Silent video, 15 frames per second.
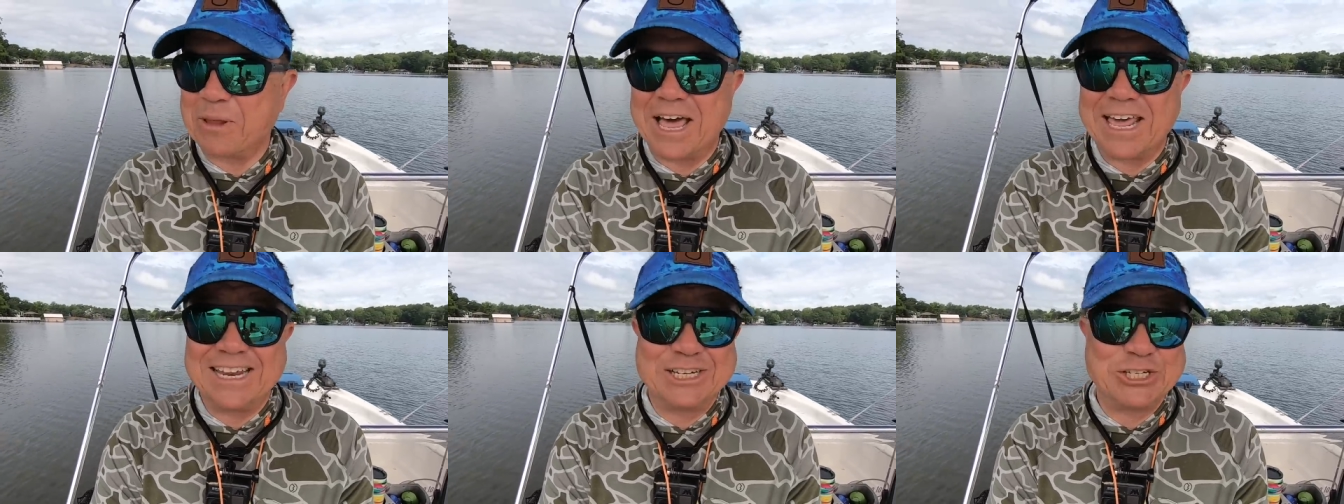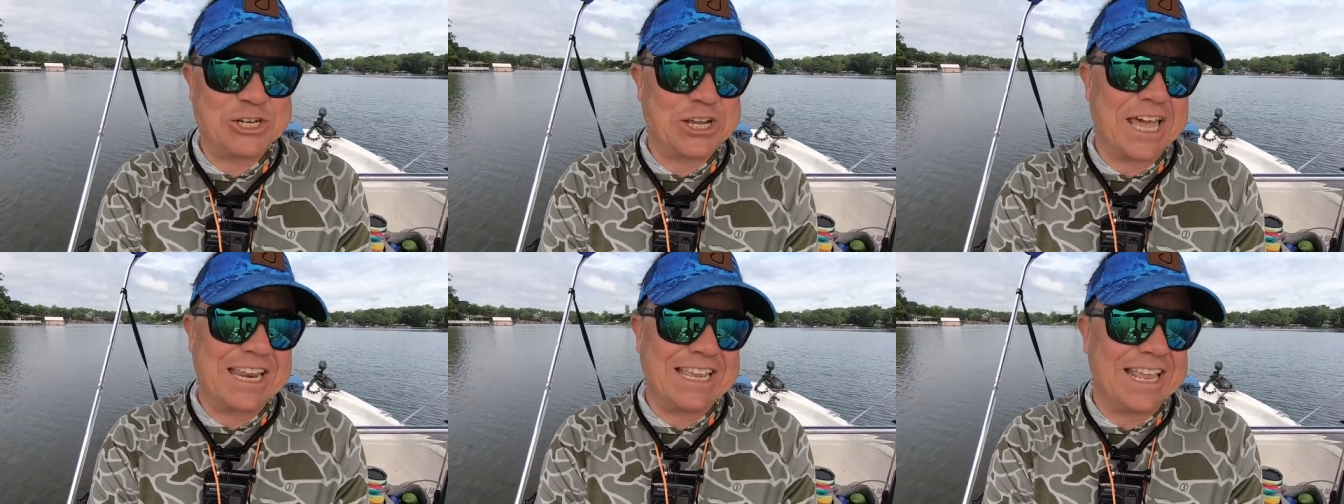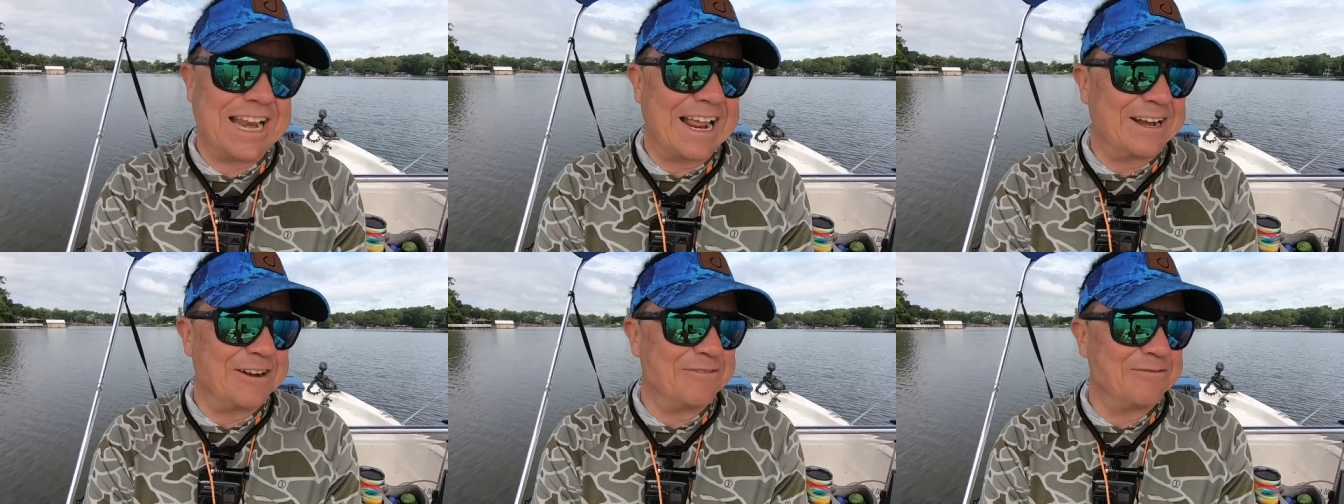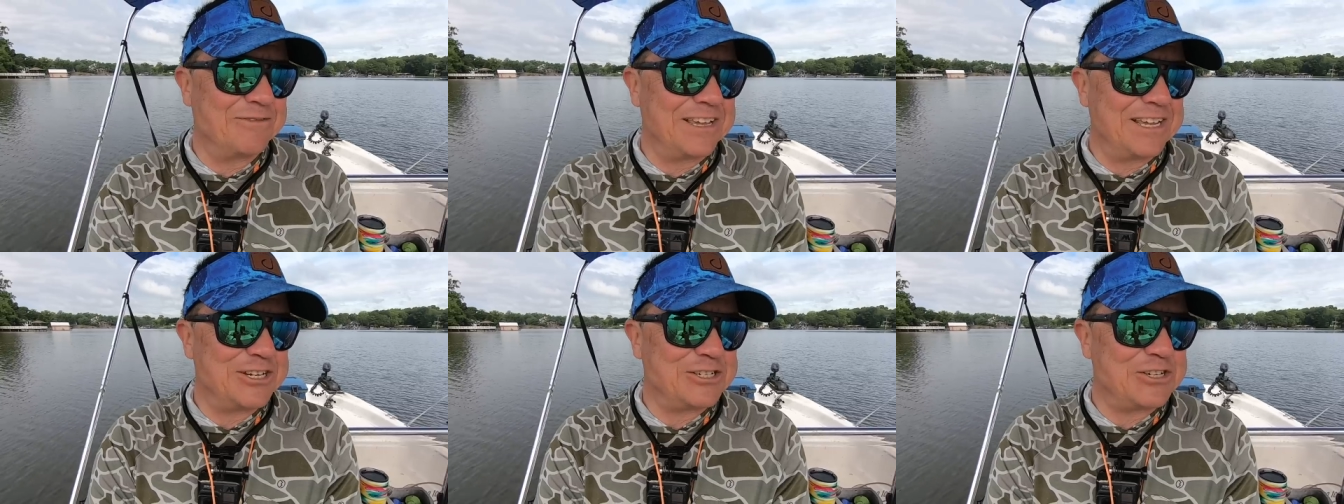line is you got to get out here and
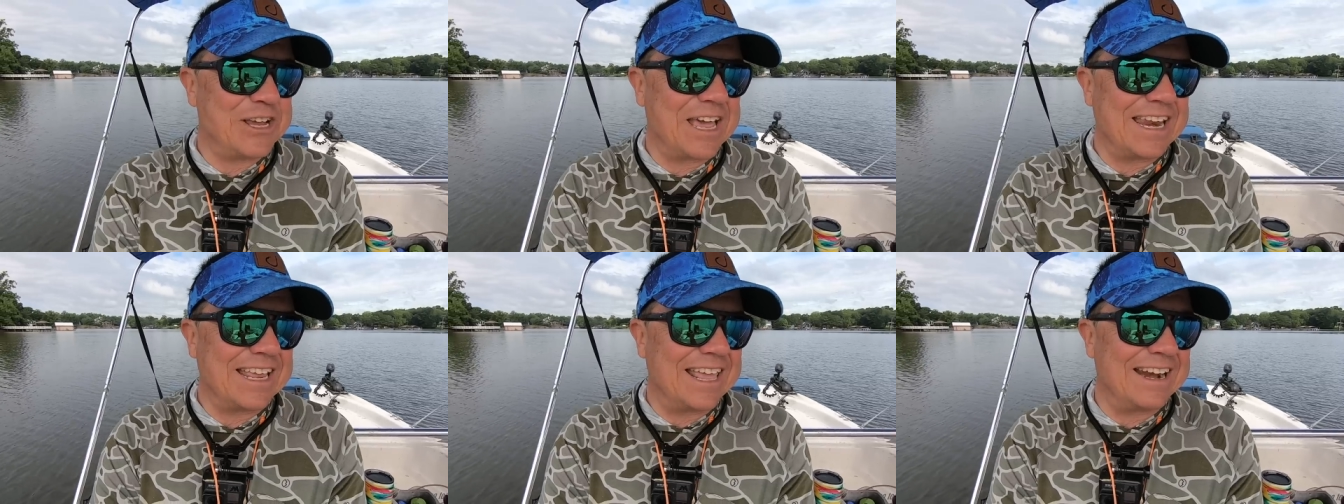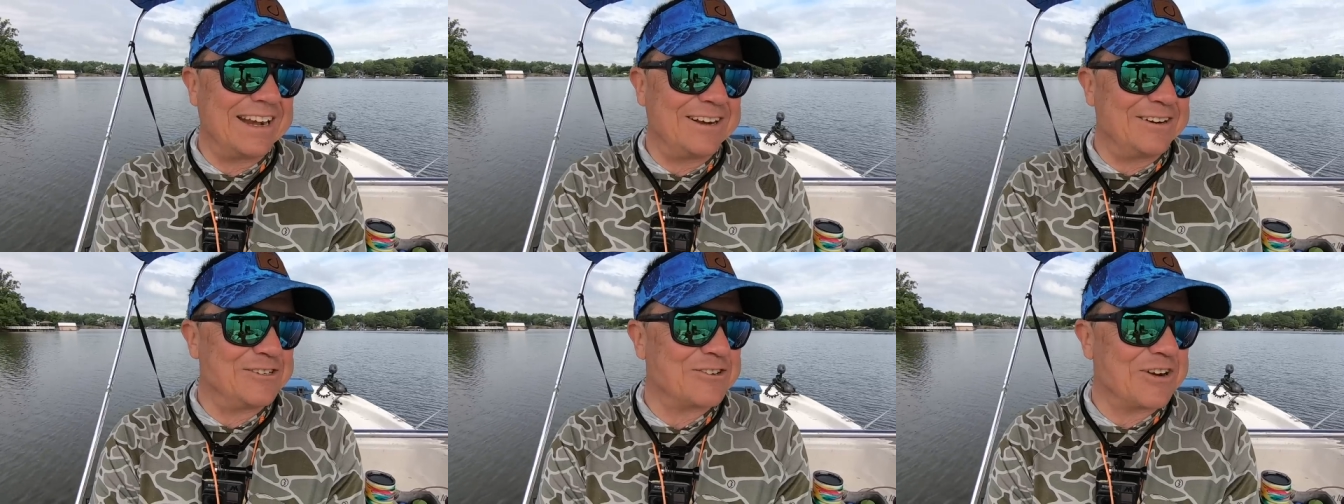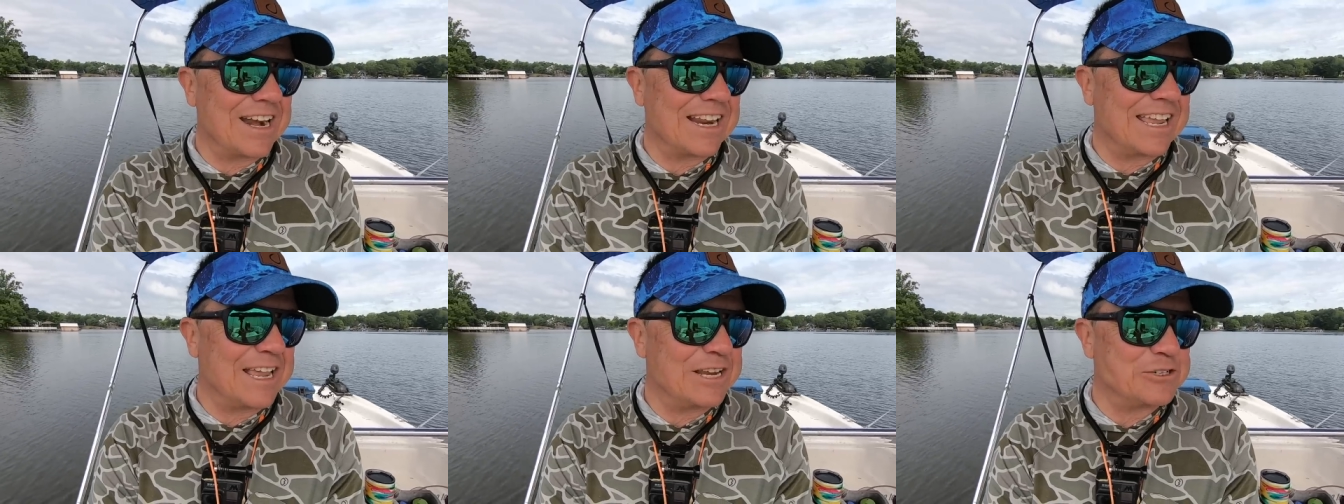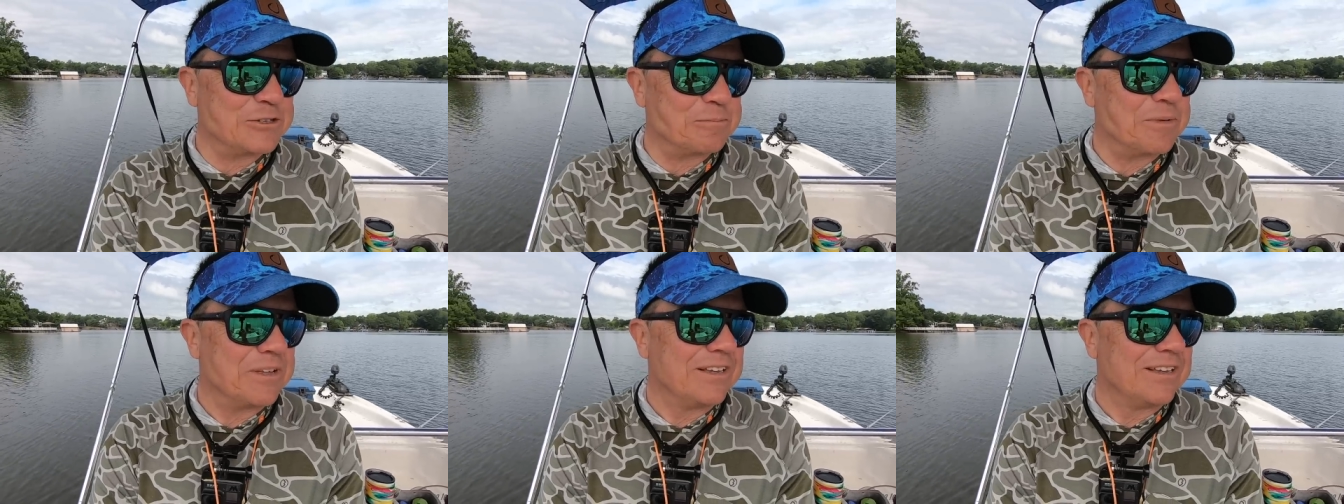fish. You got to get out here and try to catch
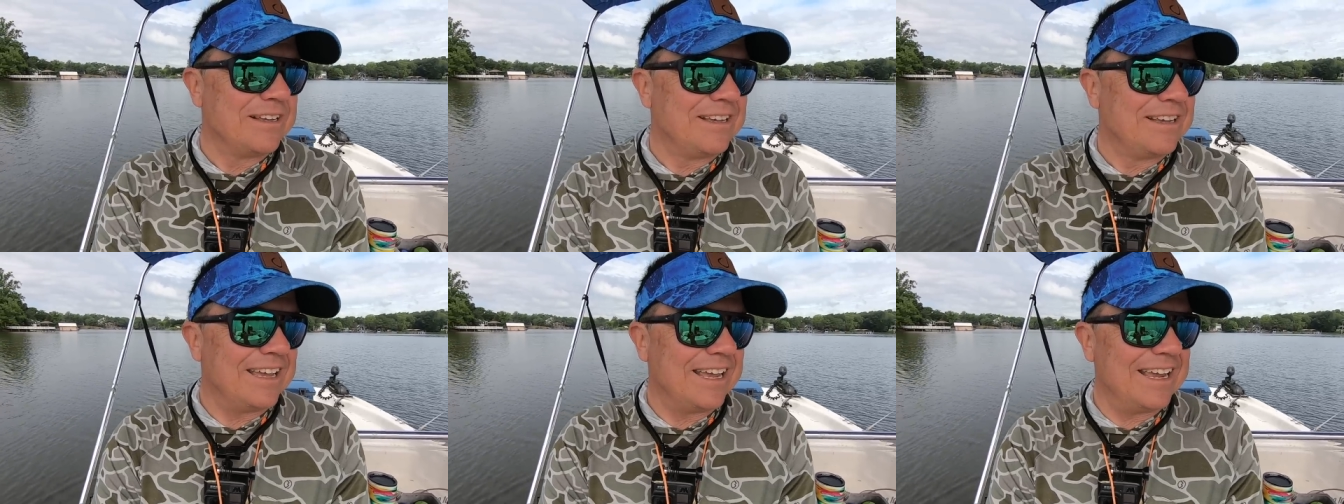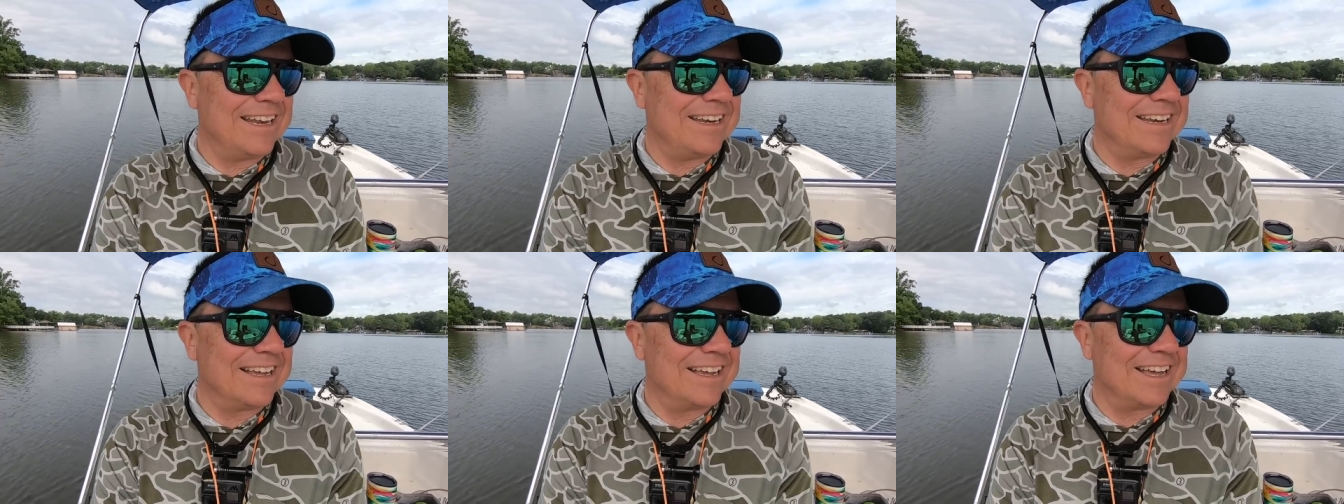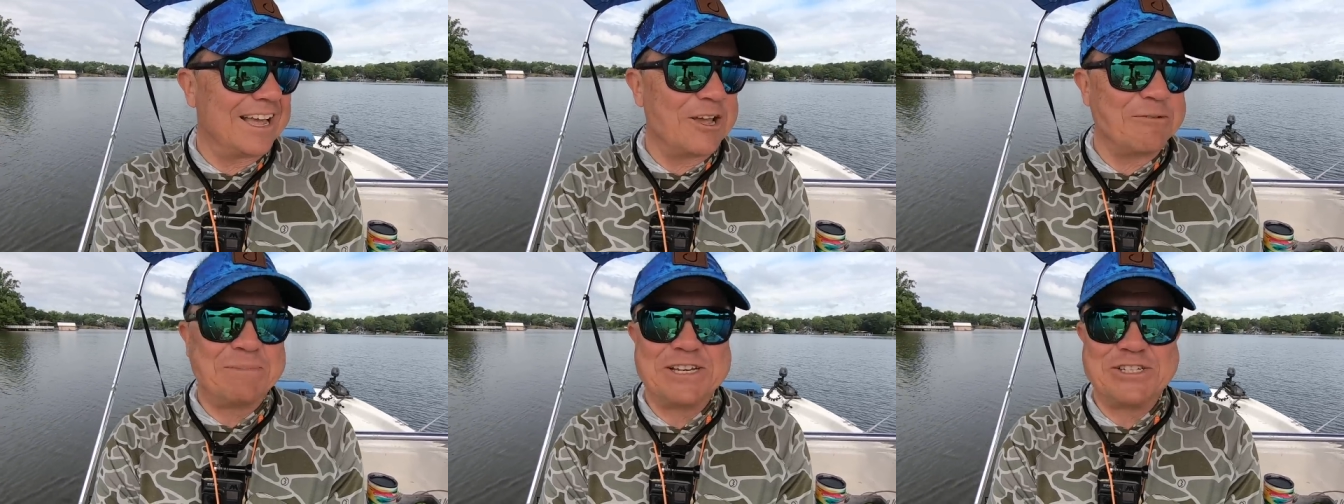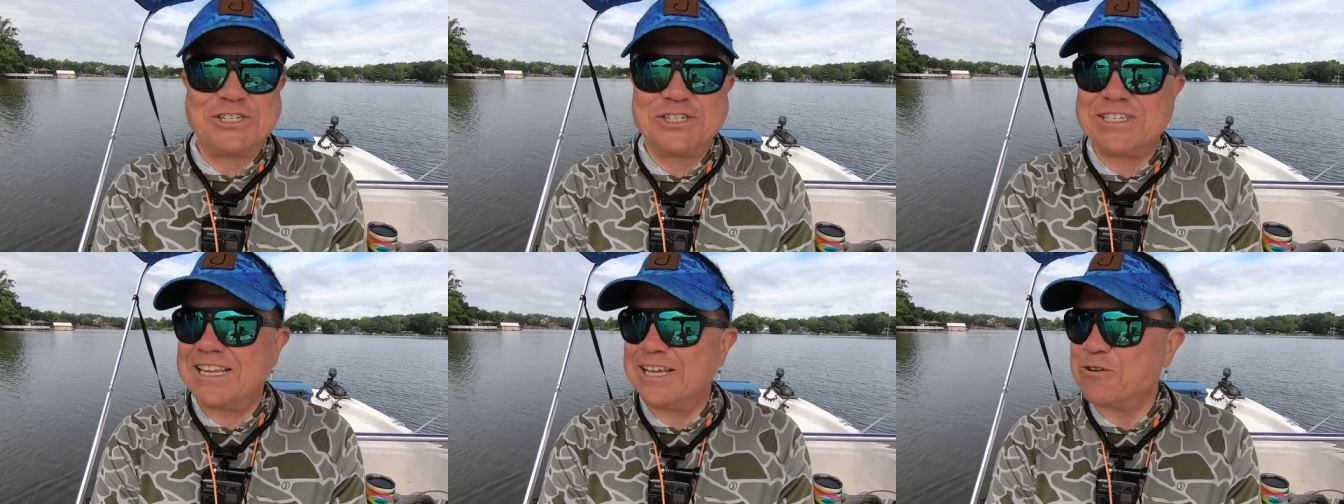them and hope that
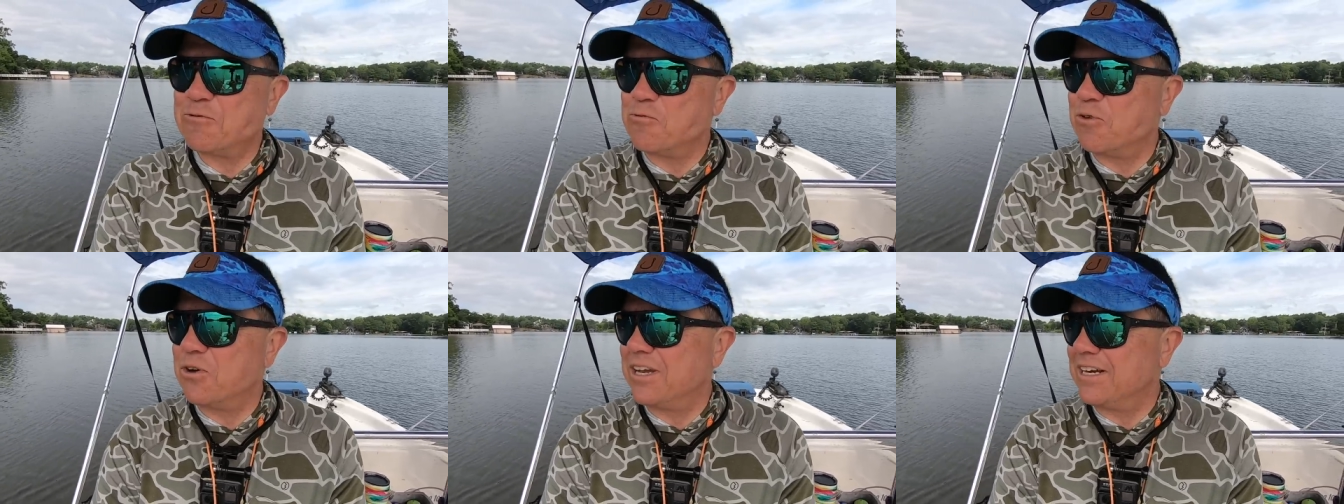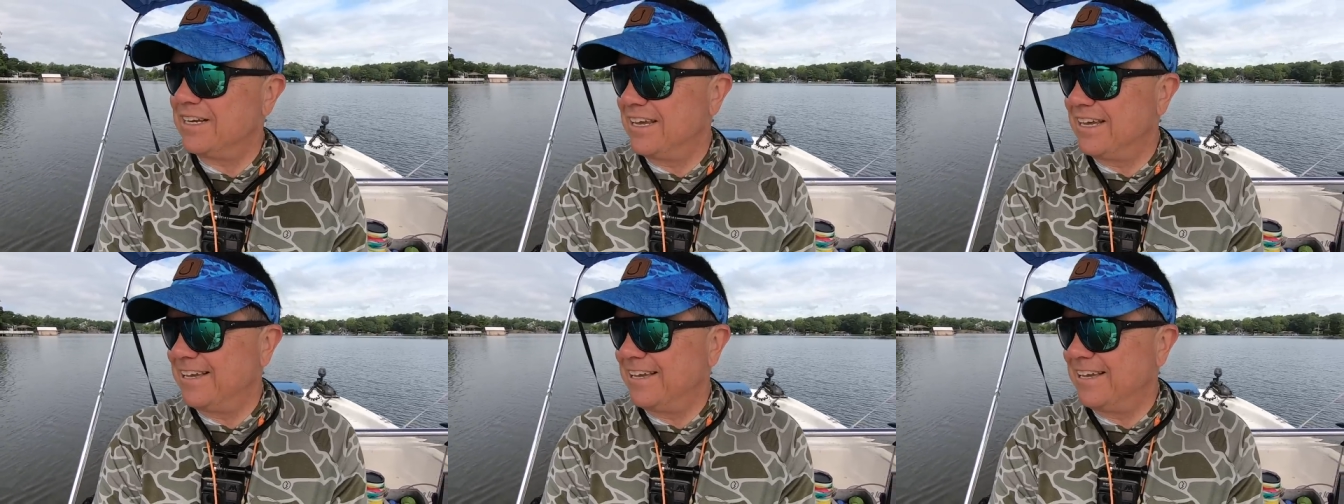you stick one.